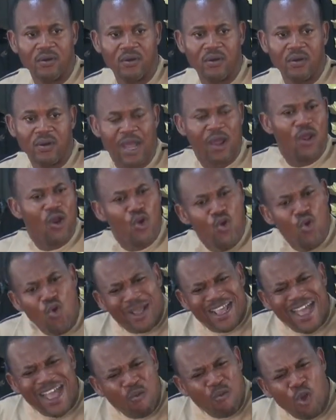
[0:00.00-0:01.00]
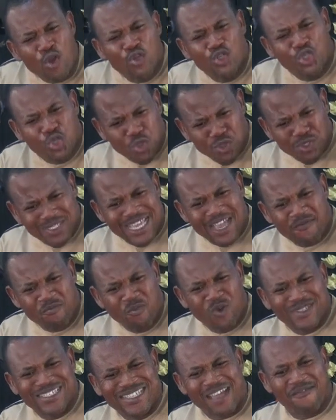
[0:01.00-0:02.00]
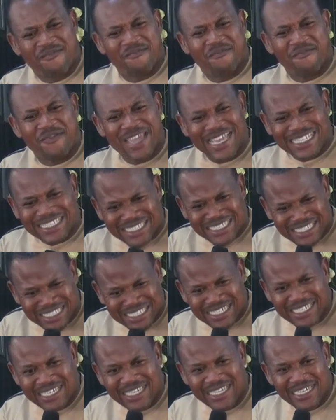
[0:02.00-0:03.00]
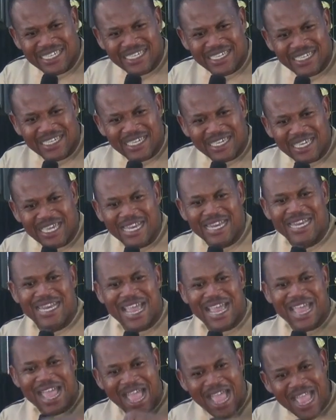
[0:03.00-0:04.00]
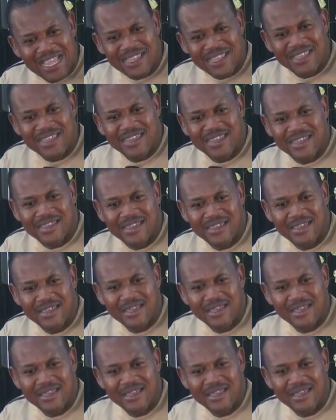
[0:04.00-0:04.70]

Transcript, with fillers: Now, look at what Joseph must have faced in the hands